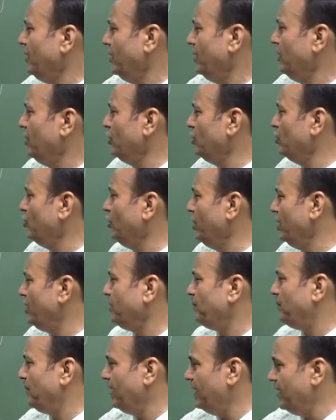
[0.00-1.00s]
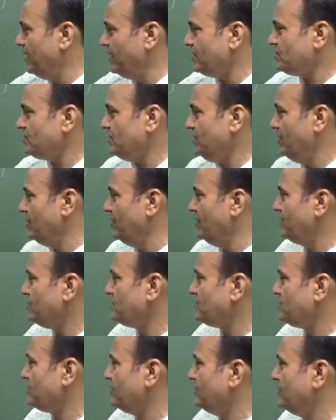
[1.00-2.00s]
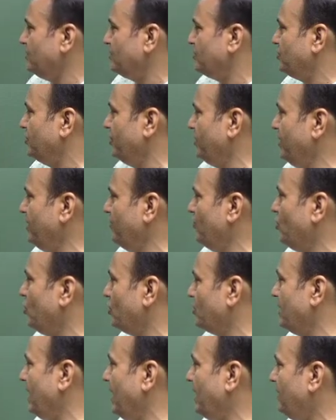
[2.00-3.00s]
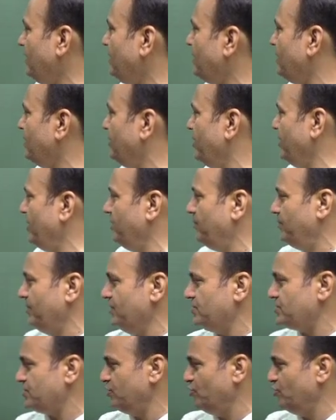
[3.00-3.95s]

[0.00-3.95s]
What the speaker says: Unit place is 3 more than 10 place.